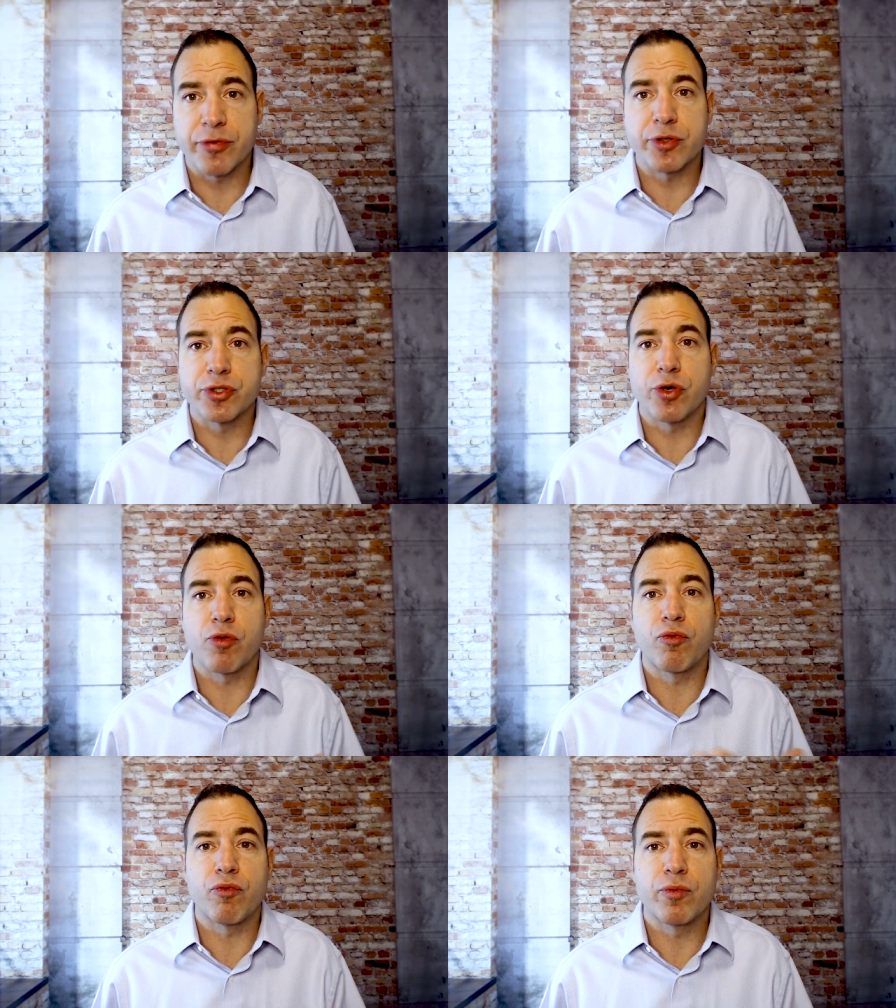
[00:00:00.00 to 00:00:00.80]
There's
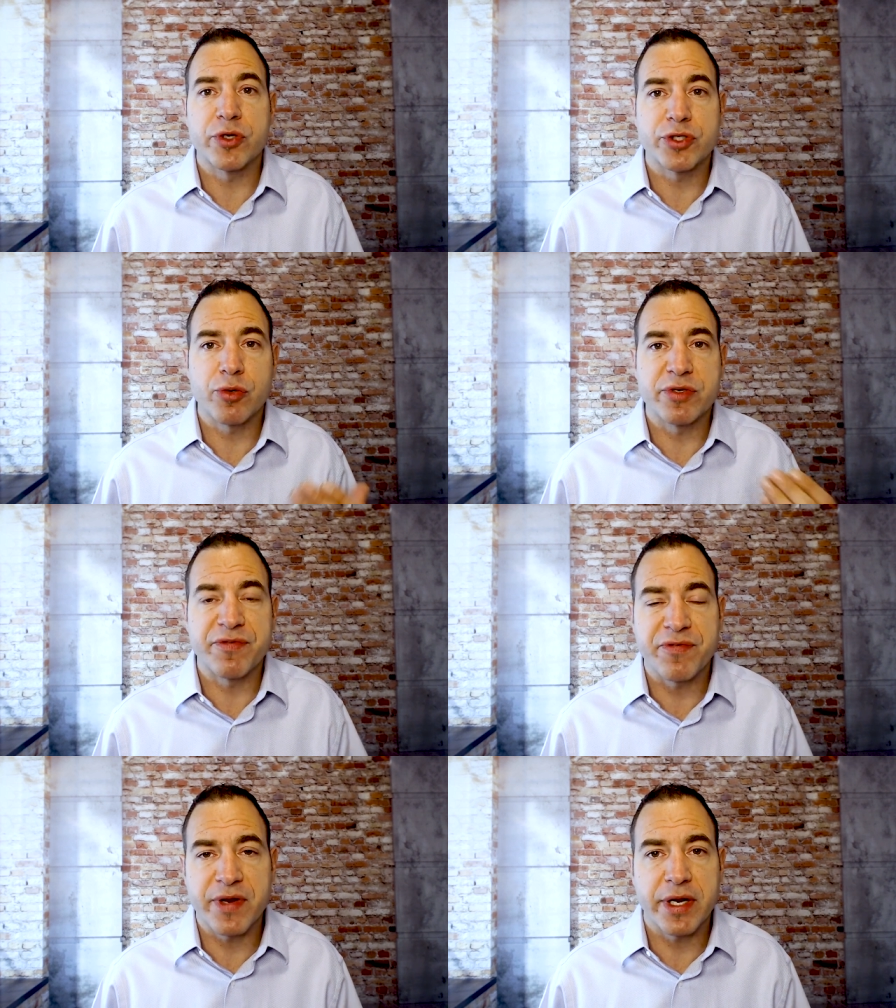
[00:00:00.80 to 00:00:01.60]
no, there's no
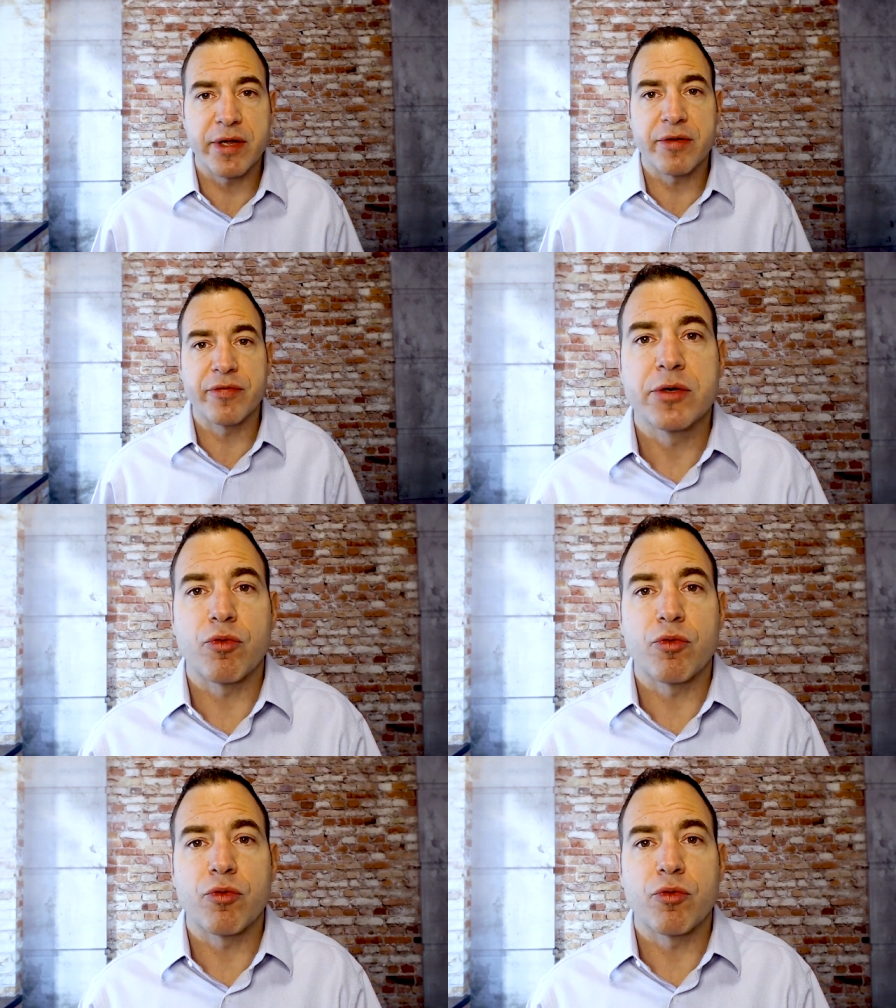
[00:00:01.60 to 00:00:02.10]
definitive